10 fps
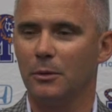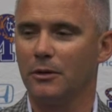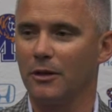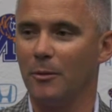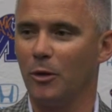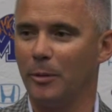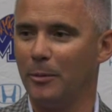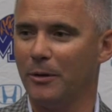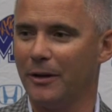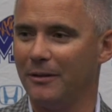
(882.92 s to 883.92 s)
Well, there's a lot more
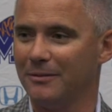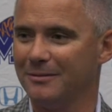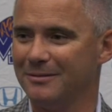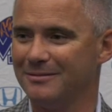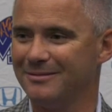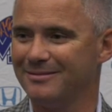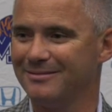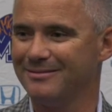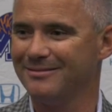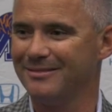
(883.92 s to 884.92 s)
people now.
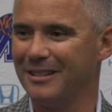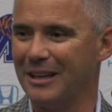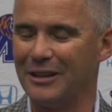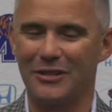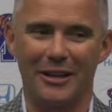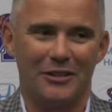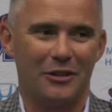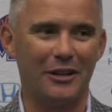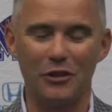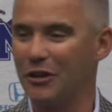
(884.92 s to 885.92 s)
And so
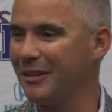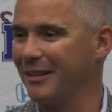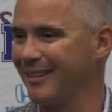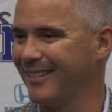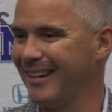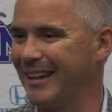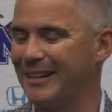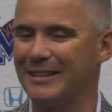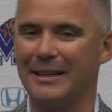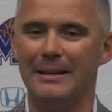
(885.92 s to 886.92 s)
that's a good thing.
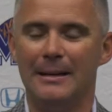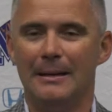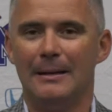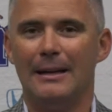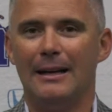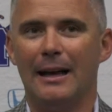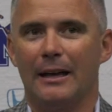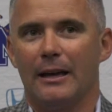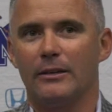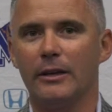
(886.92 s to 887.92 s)
And
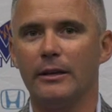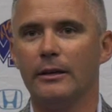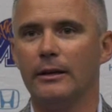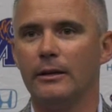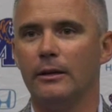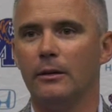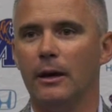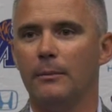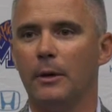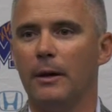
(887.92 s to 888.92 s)
I tell you, you know,
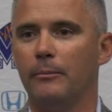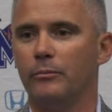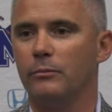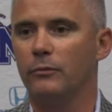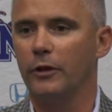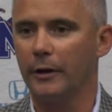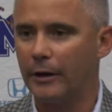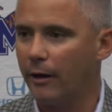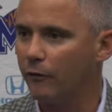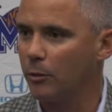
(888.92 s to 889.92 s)
I'm very
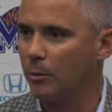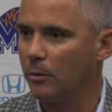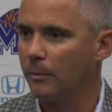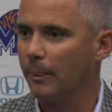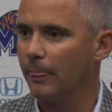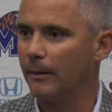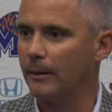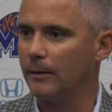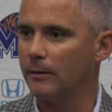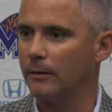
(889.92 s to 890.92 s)
comfortable
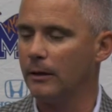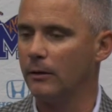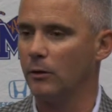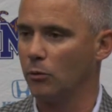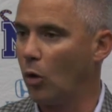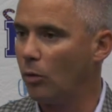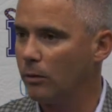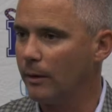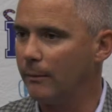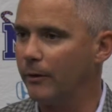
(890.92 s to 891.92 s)
and the role.
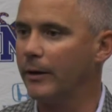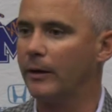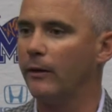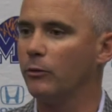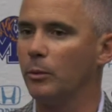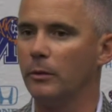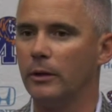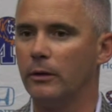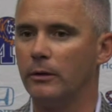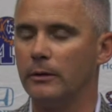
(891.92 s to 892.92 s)
I'm very comfortable
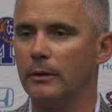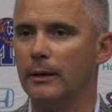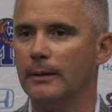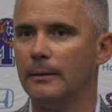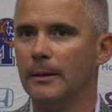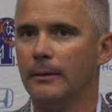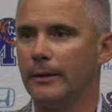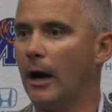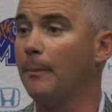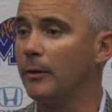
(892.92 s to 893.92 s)
in
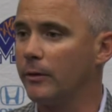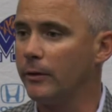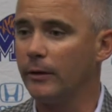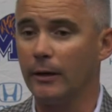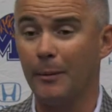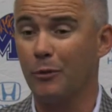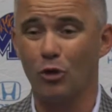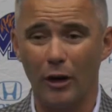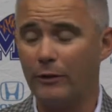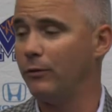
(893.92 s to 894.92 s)
the opportunity. I'm
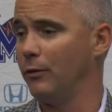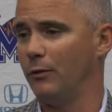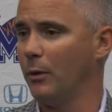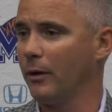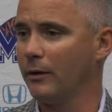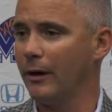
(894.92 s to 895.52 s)
grateful for it.